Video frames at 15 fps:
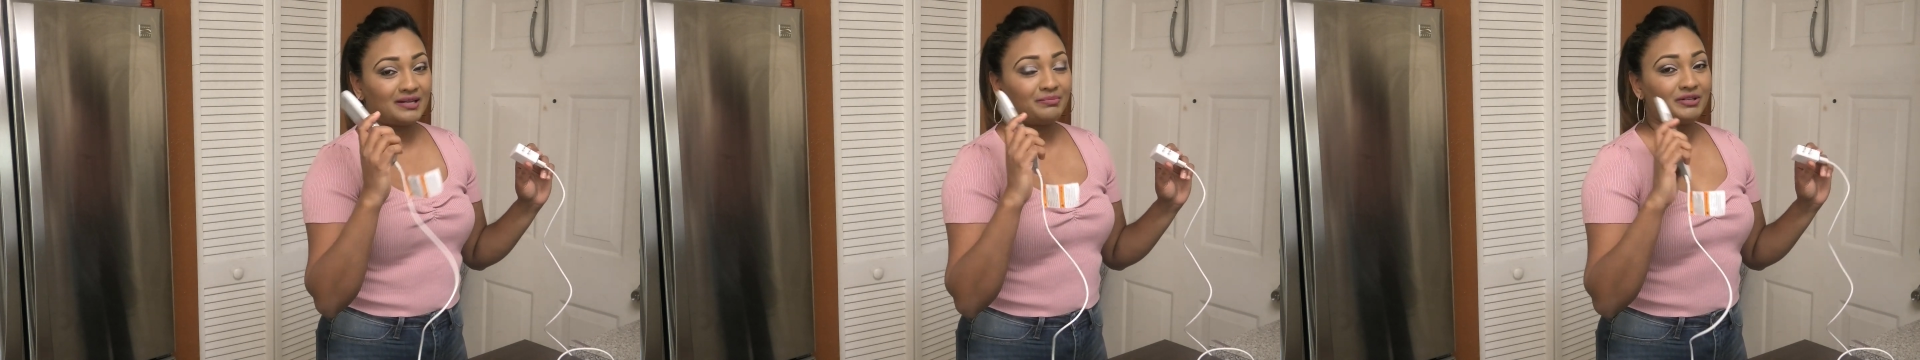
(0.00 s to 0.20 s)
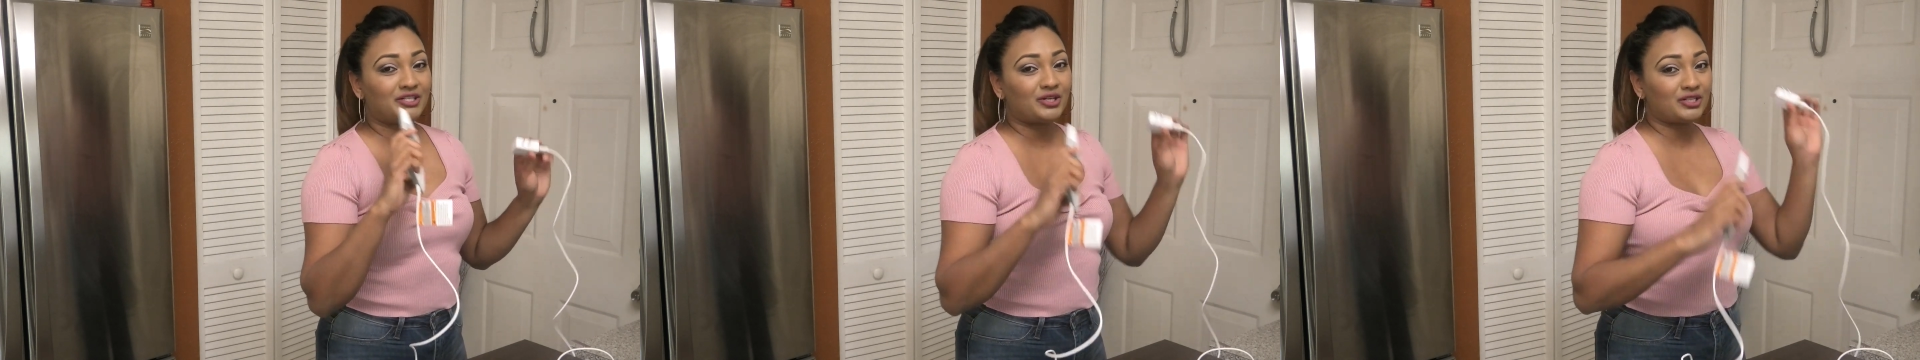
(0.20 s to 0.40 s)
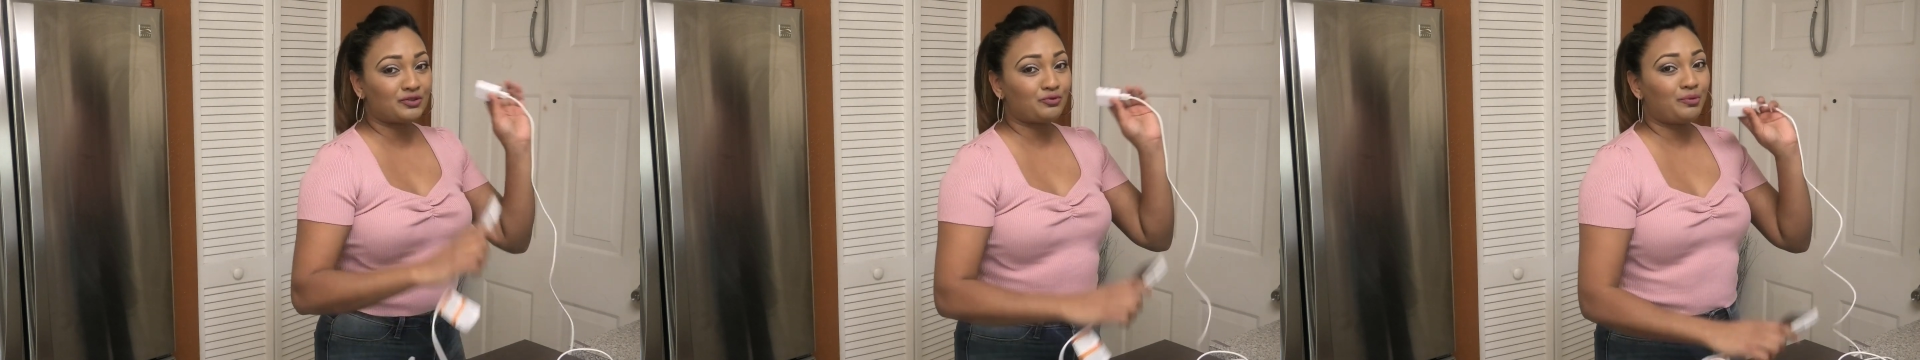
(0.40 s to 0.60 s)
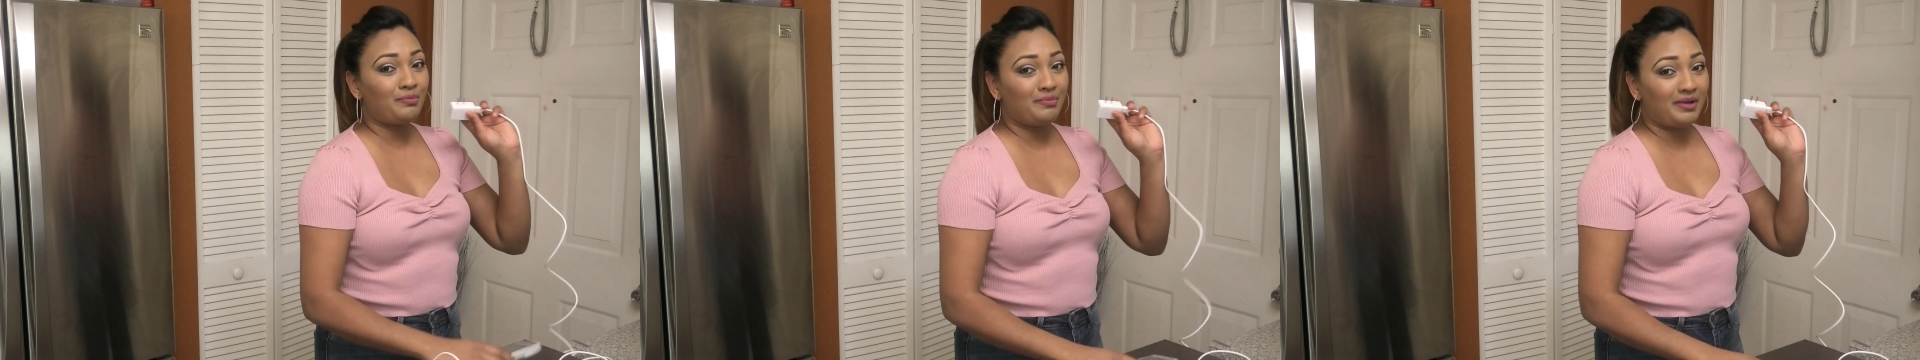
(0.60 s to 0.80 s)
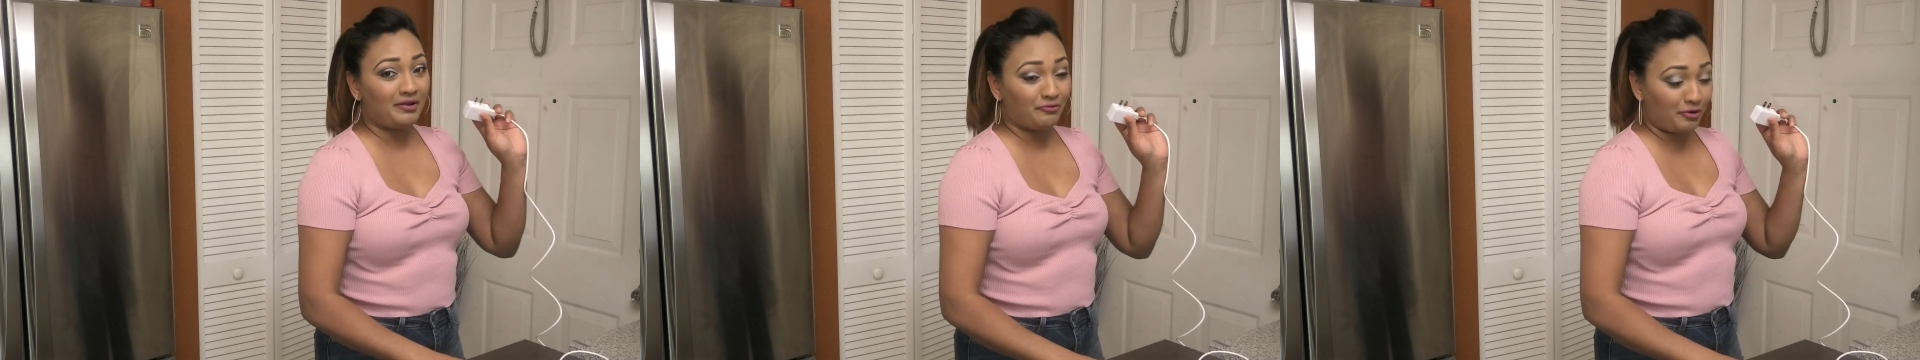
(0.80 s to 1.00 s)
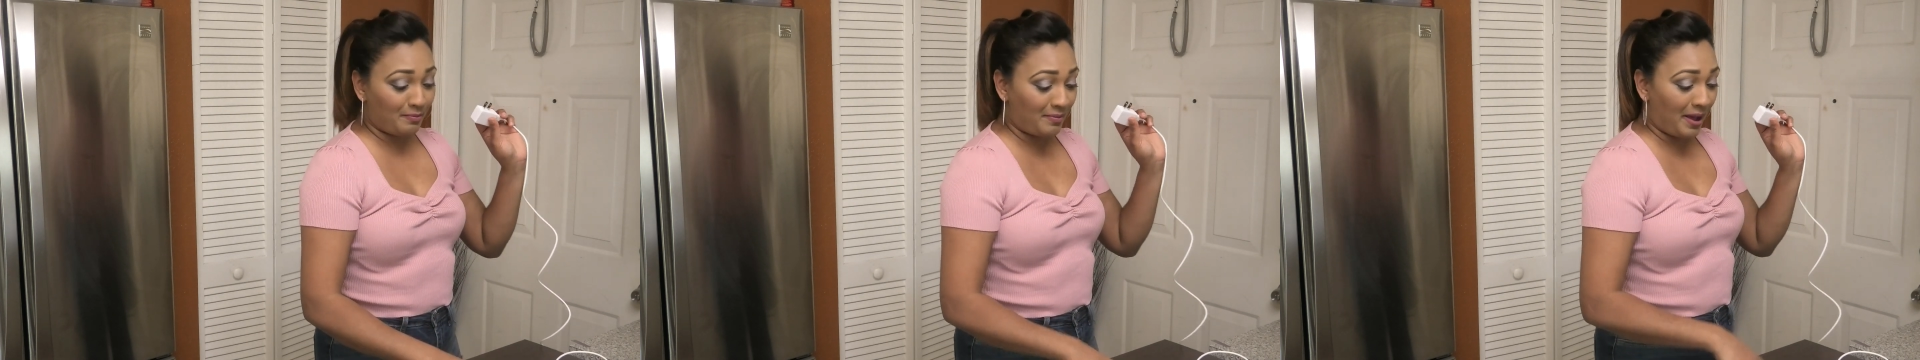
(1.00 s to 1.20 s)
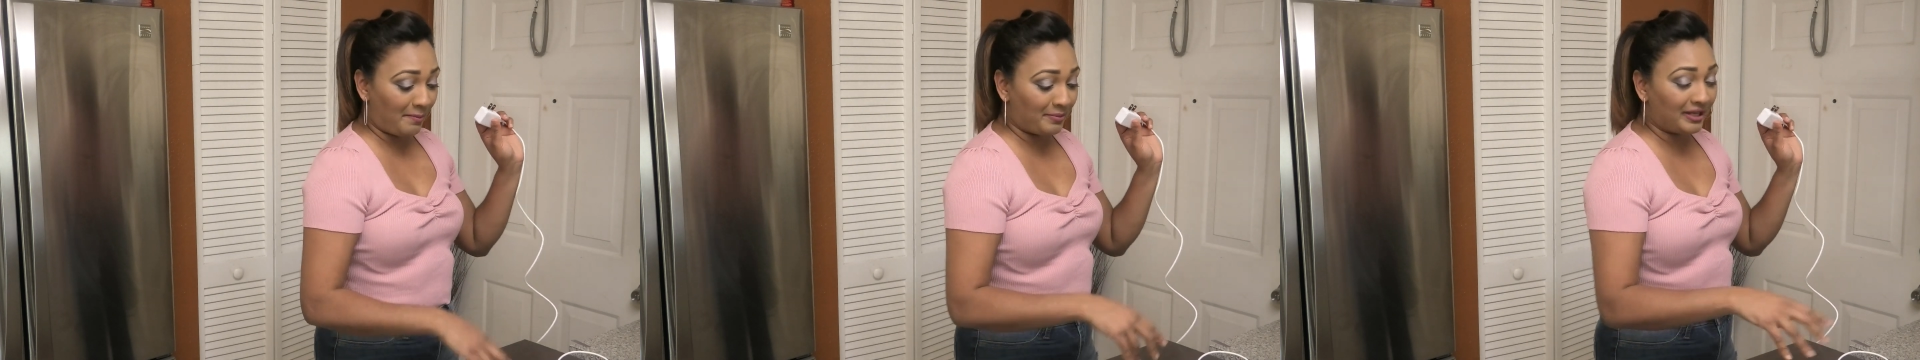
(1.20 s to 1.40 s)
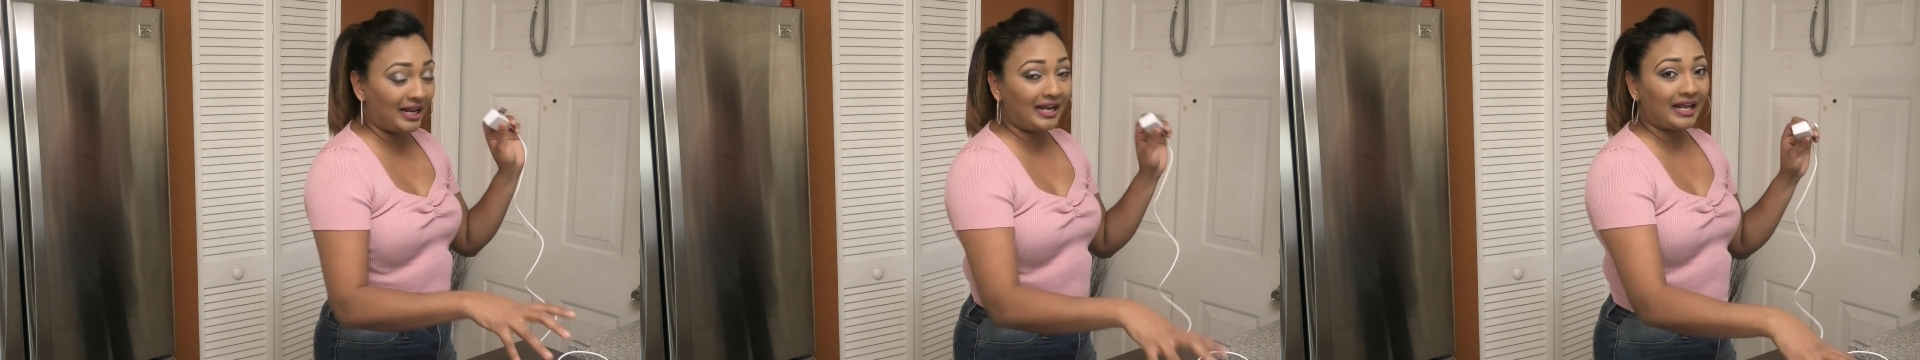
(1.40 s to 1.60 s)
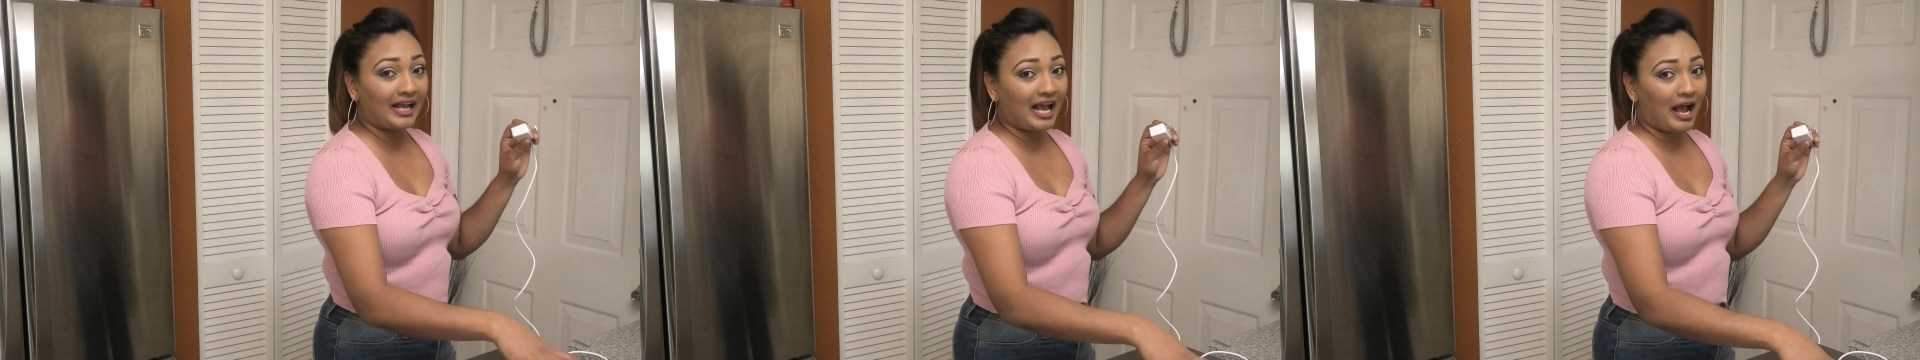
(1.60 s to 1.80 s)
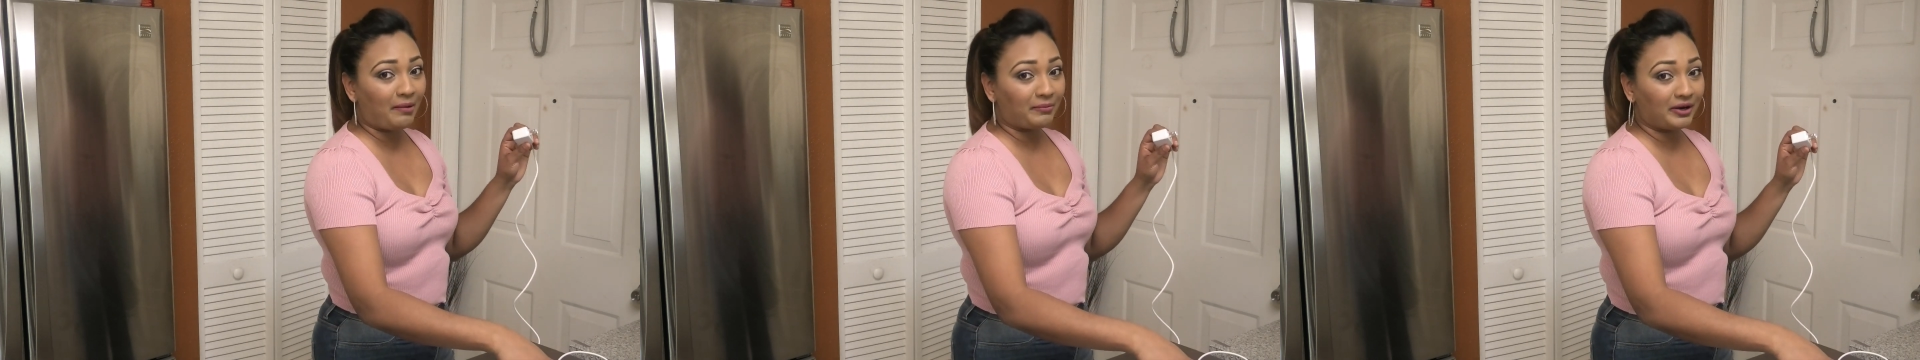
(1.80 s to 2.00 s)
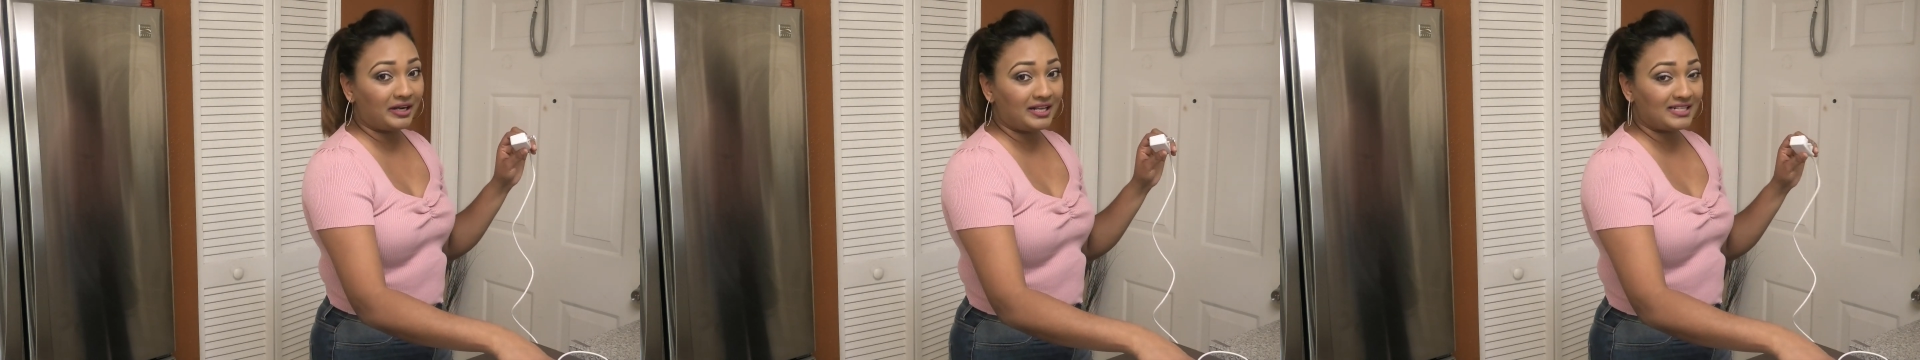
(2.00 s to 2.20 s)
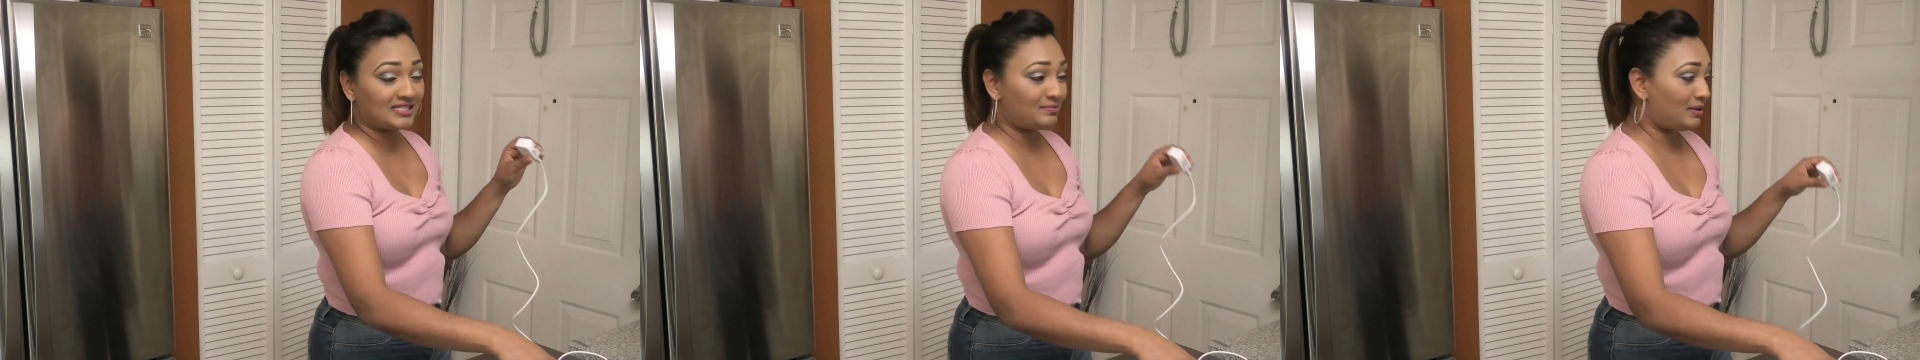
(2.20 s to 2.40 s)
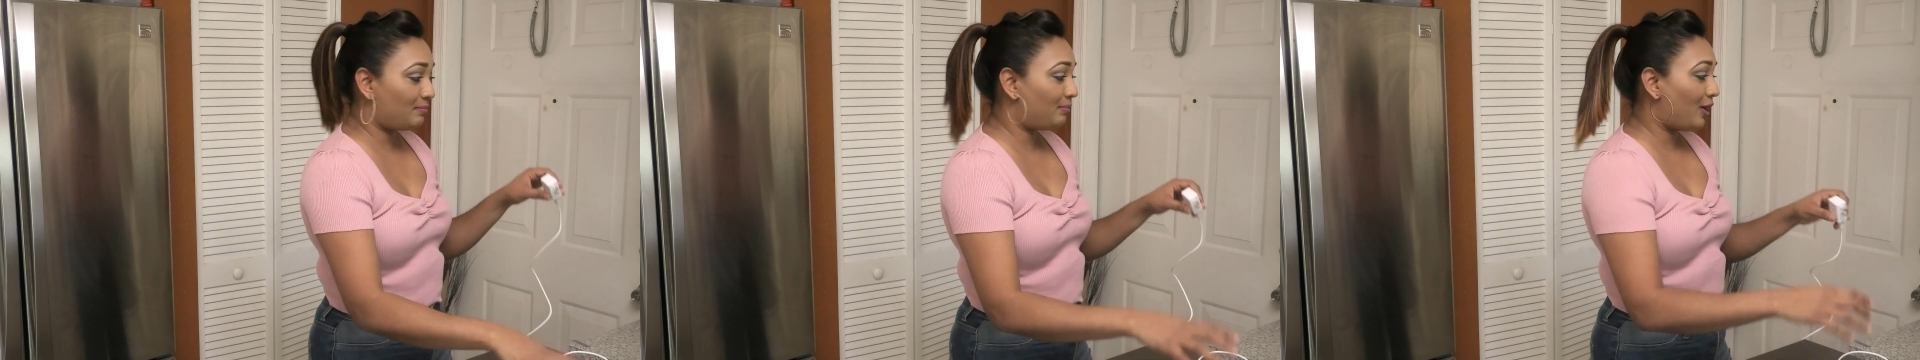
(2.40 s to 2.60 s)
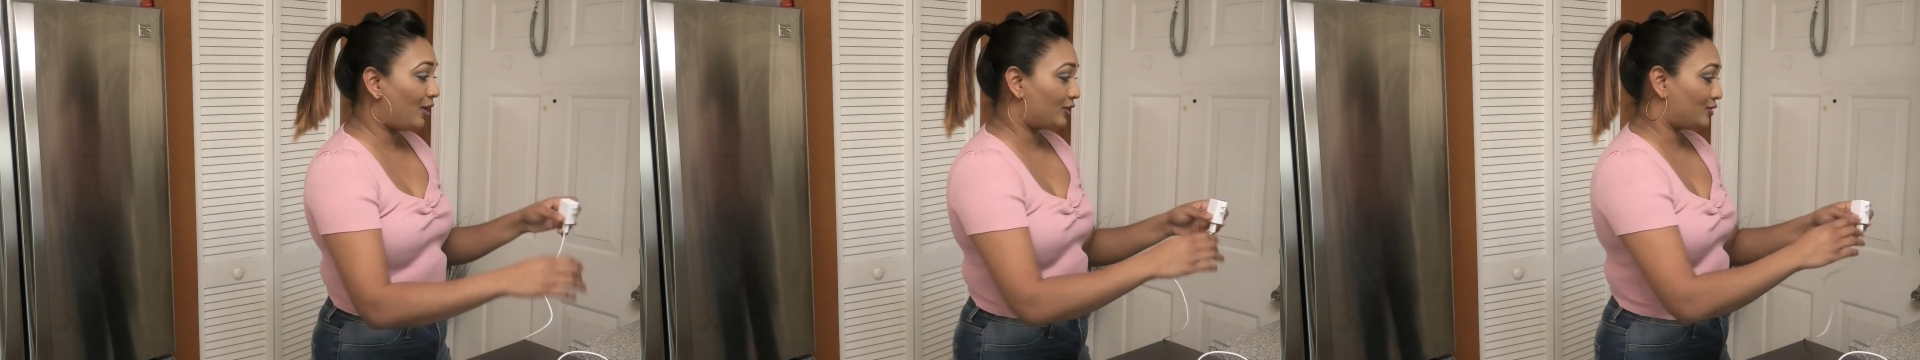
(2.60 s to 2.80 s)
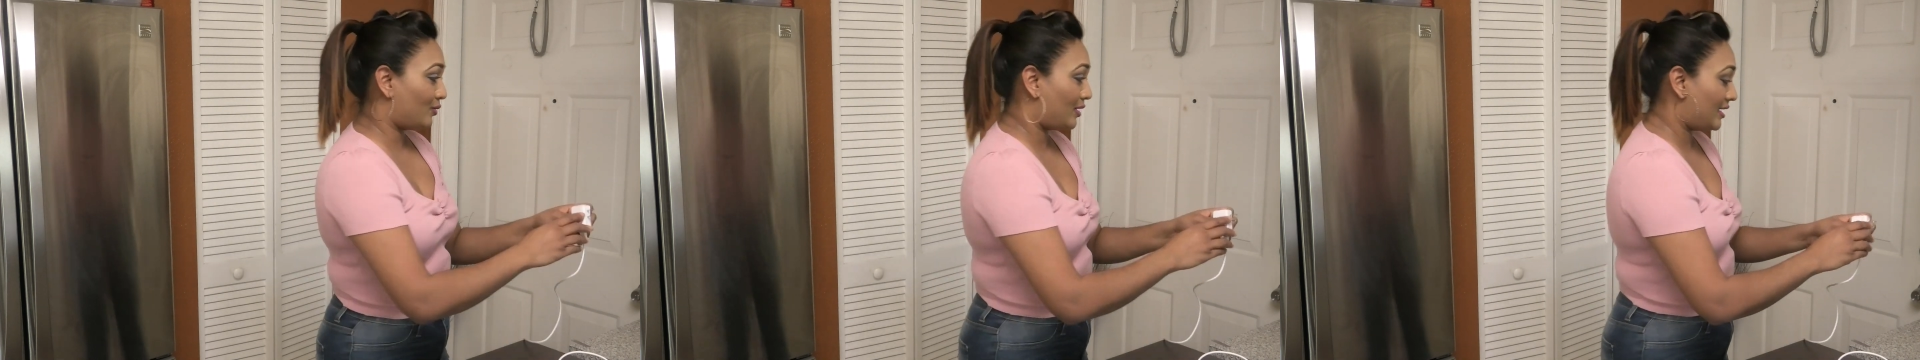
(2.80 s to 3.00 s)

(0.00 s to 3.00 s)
But just remember that the camera needs to be plugged on